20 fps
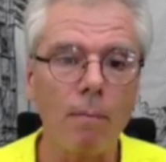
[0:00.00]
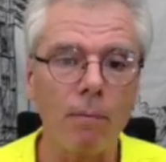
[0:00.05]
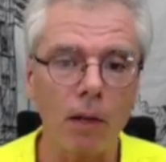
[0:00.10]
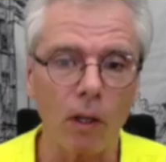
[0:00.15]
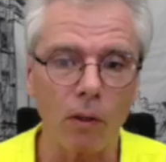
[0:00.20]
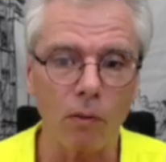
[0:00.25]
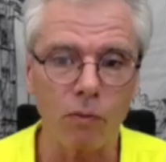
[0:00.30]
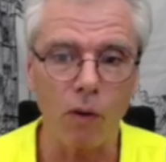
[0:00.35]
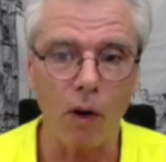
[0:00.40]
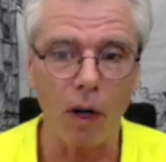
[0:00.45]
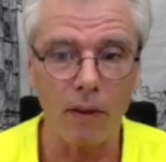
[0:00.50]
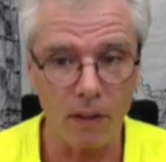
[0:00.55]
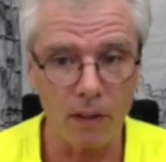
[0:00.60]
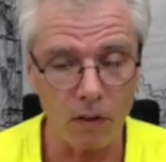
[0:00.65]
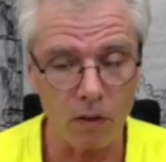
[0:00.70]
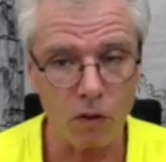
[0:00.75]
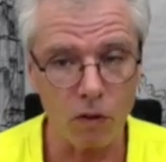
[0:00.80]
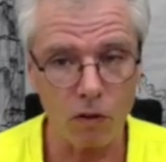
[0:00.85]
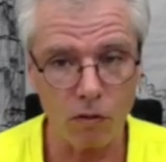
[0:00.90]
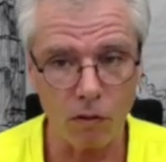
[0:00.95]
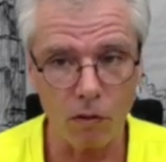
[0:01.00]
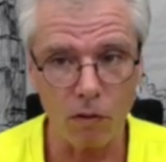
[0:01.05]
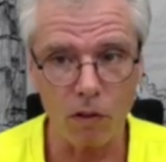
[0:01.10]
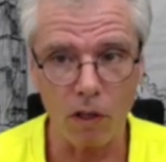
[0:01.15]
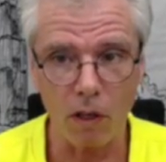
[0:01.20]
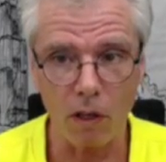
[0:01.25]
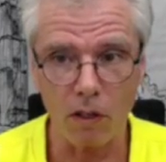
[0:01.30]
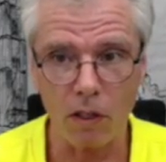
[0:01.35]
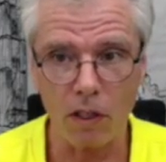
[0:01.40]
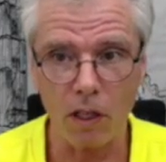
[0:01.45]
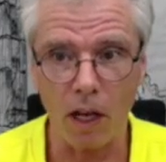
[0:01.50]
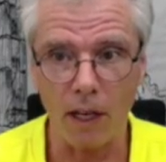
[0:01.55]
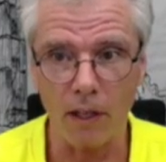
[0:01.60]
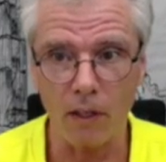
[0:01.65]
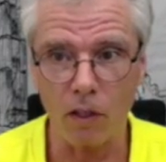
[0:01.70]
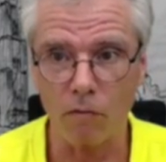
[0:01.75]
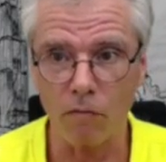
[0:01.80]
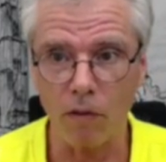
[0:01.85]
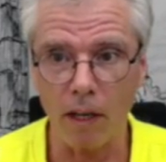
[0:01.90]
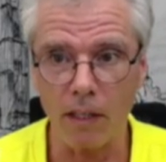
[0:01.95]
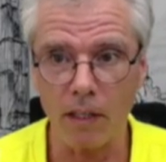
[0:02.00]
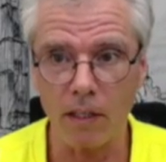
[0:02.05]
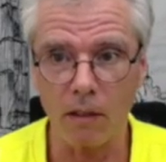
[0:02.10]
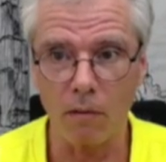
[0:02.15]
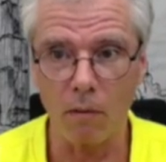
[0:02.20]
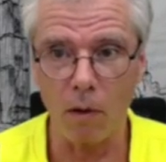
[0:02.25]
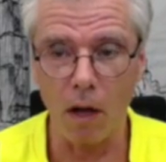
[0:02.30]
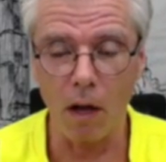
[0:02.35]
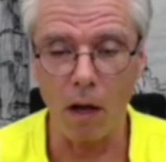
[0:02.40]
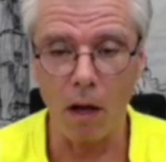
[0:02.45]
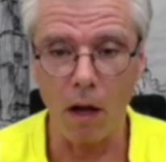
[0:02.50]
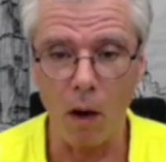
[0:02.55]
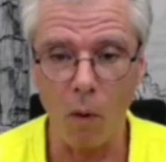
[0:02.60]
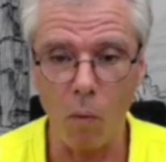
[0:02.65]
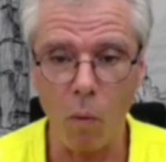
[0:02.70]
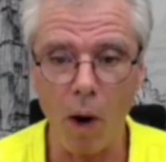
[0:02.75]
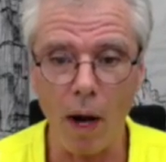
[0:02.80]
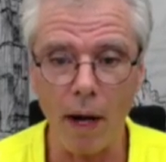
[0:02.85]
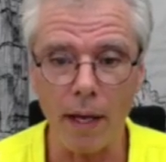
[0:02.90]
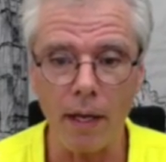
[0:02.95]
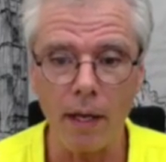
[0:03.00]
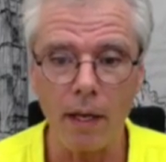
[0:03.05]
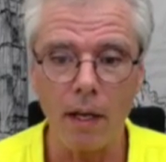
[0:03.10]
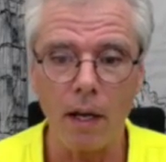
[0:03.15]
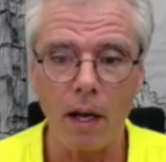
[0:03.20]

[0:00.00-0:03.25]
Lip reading: I'd find that the screws are starting to rust away.